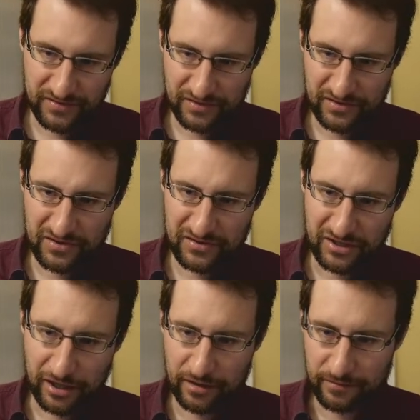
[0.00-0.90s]

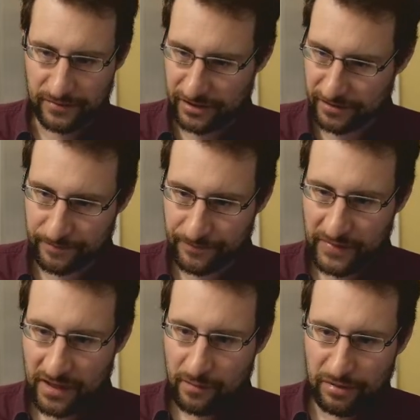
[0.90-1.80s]
star
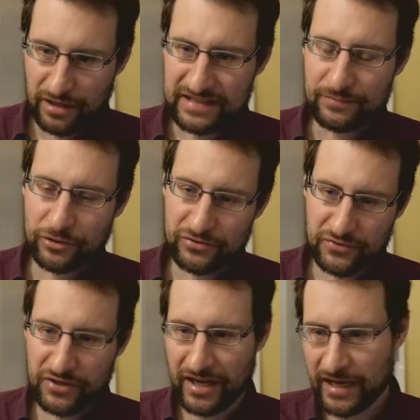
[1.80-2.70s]
belongs more to the
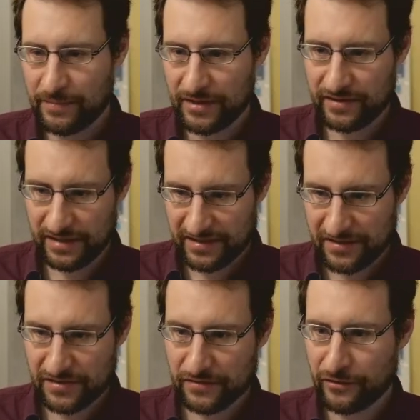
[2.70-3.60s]
type, and this
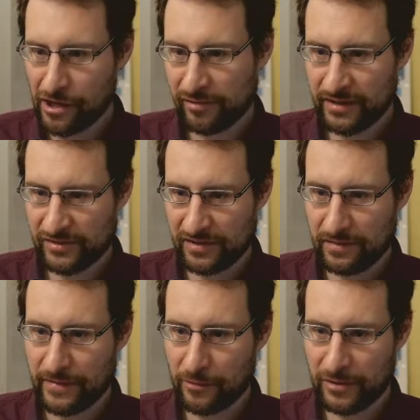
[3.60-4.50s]
is a variable name, and
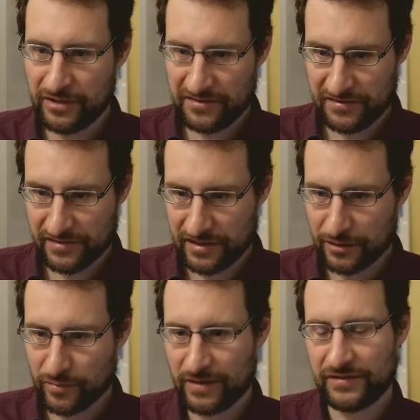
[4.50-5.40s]
in my opinion this is like
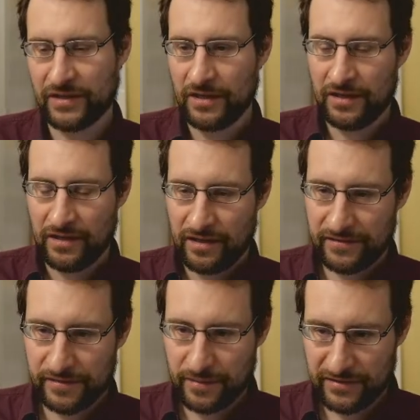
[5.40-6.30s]
twice
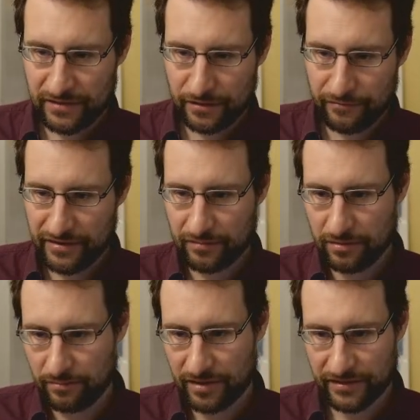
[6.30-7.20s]
as amazingly
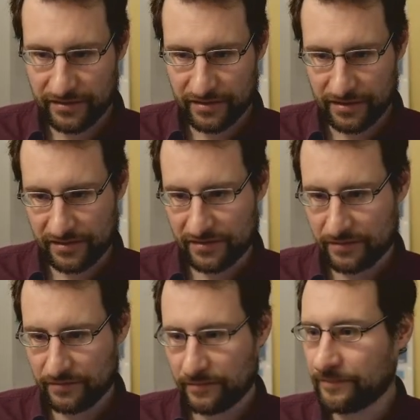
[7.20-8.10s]
readable, but that's
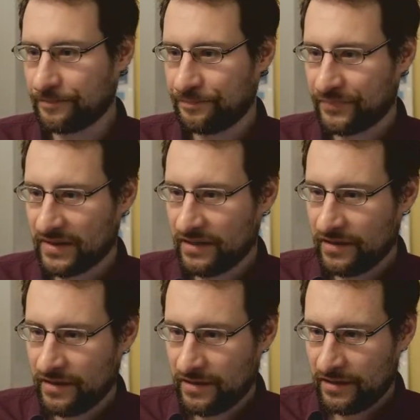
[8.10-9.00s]

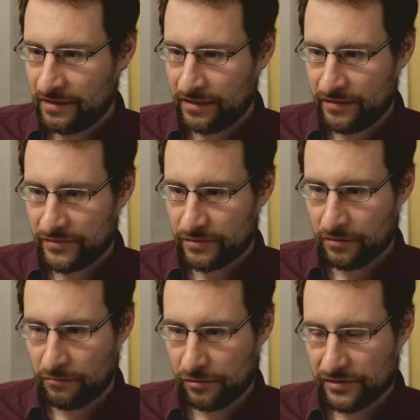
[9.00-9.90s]
Linus
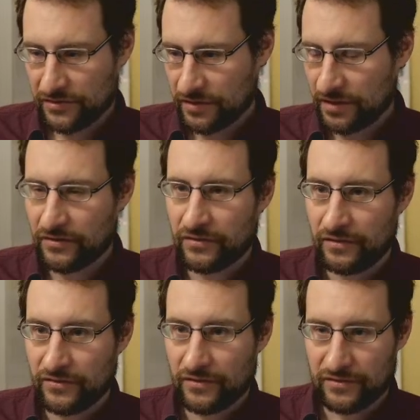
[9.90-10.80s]
Torvalds gets
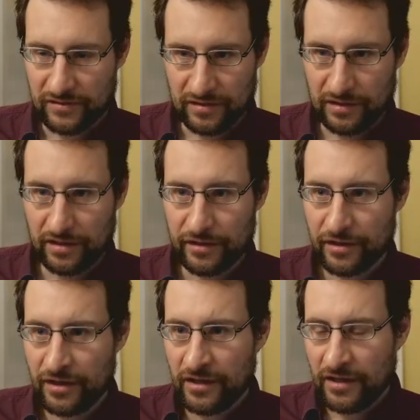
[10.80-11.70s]
his style here.
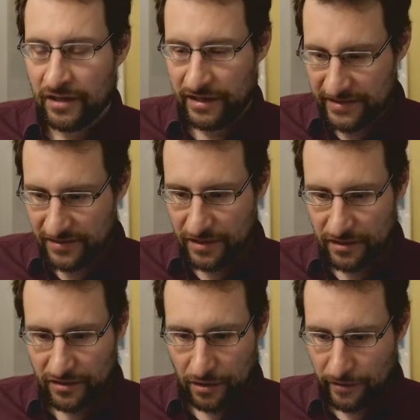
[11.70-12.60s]
Let's
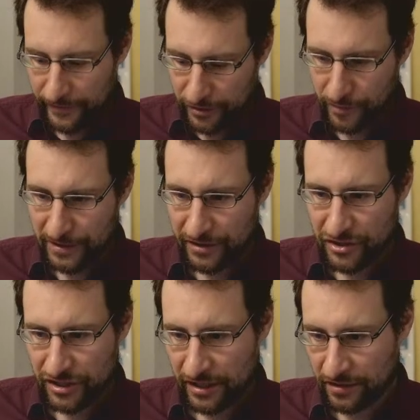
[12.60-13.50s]
however quickly
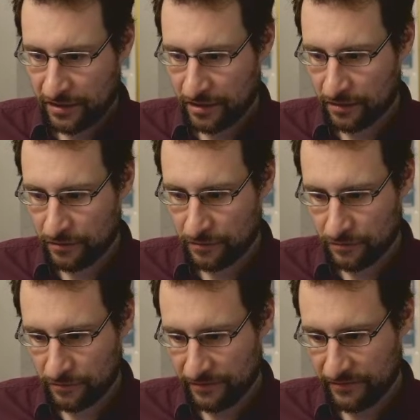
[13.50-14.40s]
check
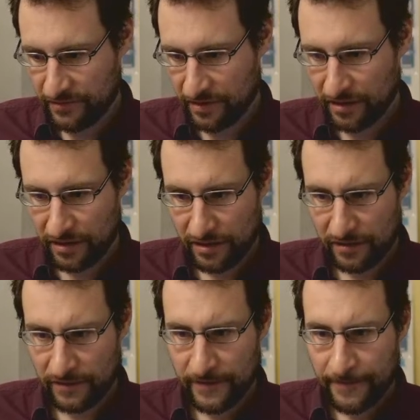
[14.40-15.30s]
how they.